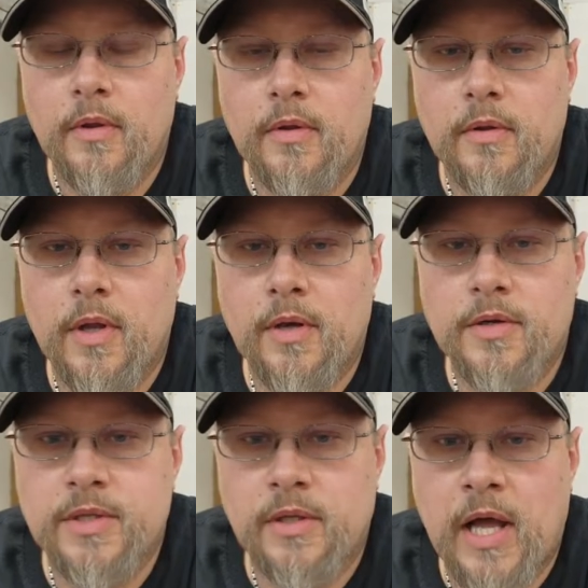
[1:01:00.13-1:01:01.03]
and
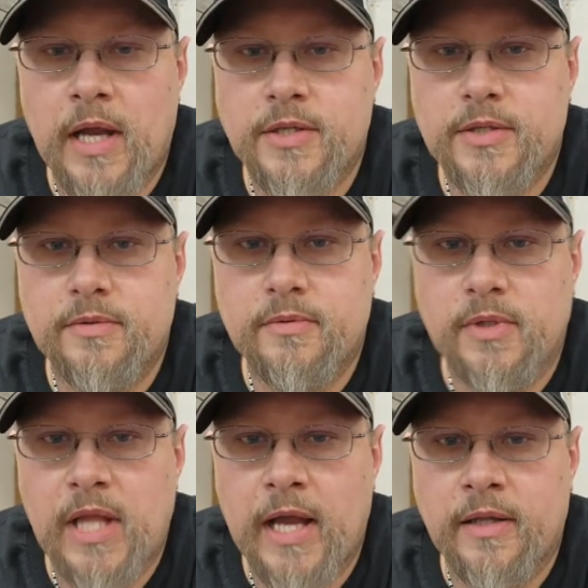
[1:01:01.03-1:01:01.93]
there's a lot
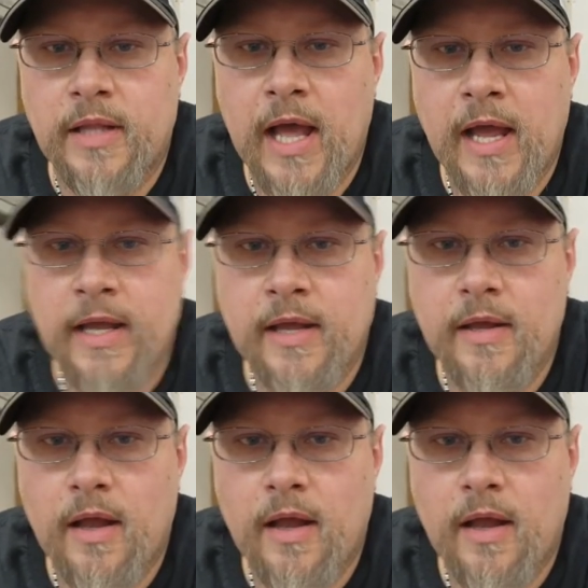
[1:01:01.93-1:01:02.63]
of lag.